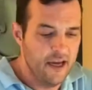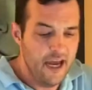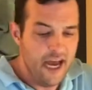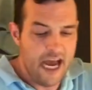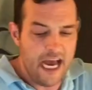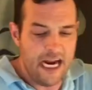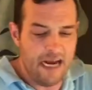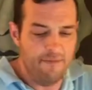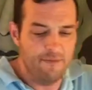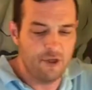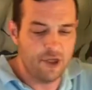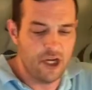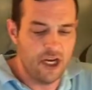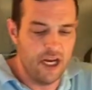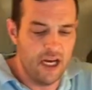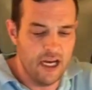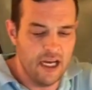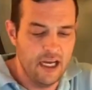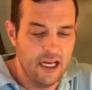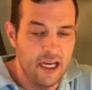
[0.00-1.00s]
And I'm just going
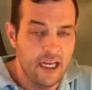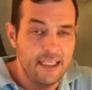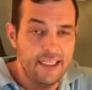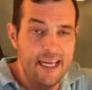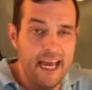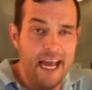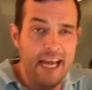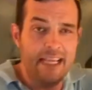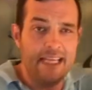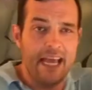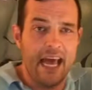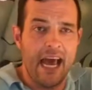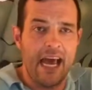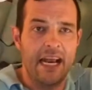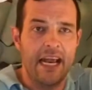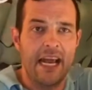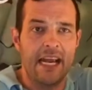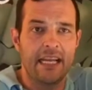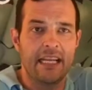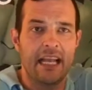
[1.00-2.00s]
to take
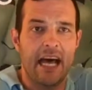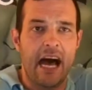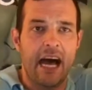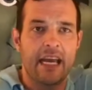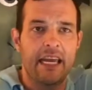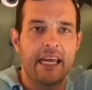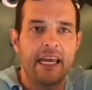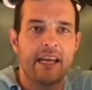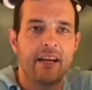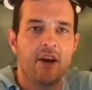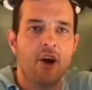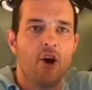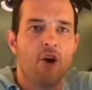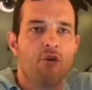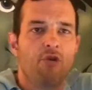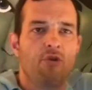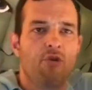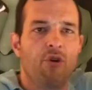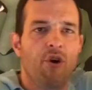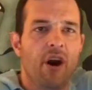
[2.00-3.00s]
that and lock it
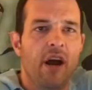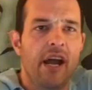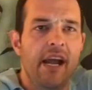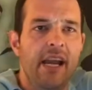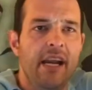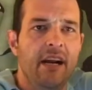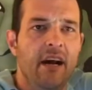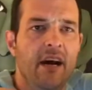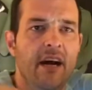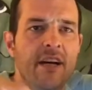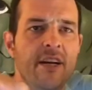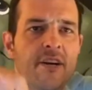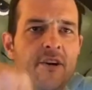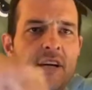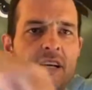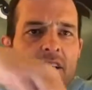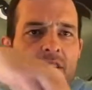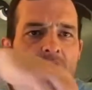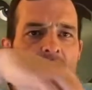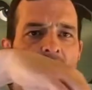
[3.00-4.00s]
right under
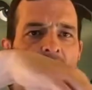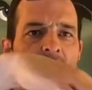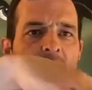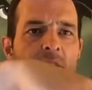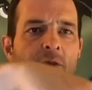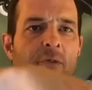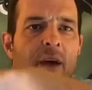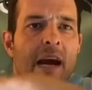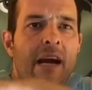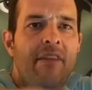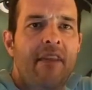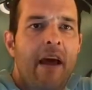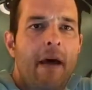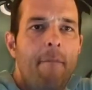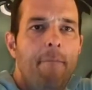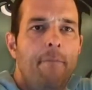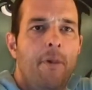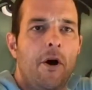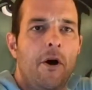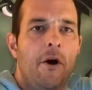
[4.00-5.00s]
his chin, around
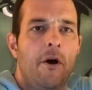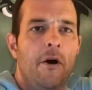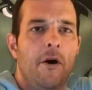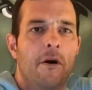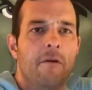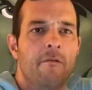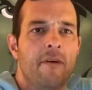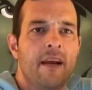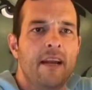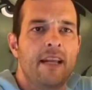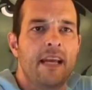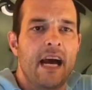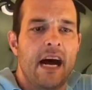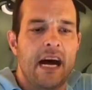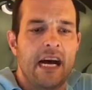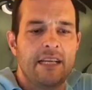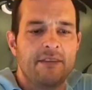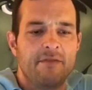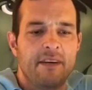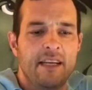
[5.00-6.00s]
that ball, around the
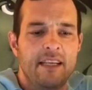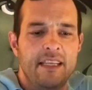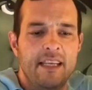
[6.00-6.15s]
eye right